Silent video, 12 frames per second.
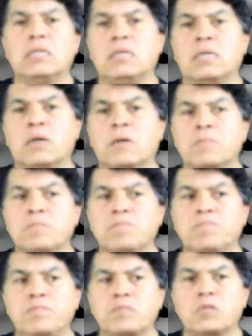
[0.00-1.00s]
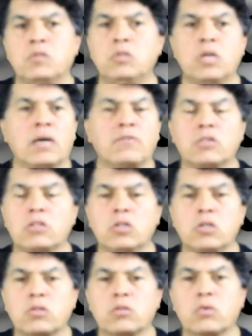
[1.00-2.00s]
You have to
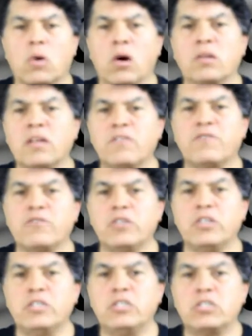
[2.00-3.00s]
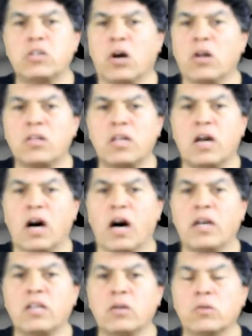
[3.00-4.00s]
look through all that footage, all that
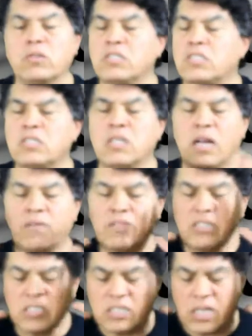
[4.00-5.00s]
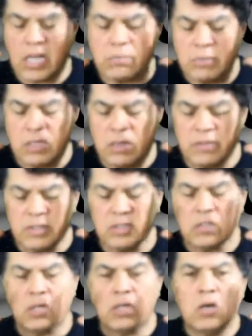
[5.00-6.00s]
audio, listen to every segment of
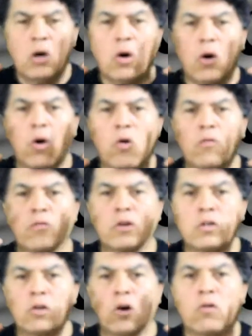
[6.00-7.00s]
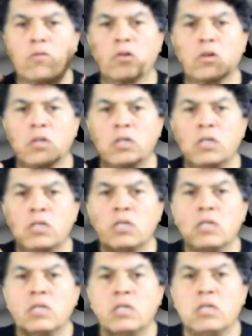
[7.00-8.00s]
it over and over,
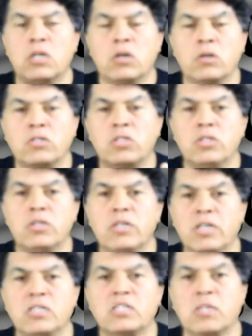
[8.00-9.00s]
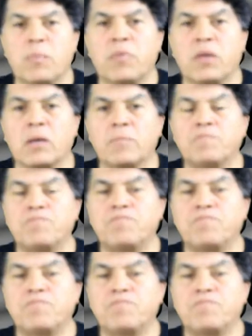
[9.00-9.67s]
until you hear something.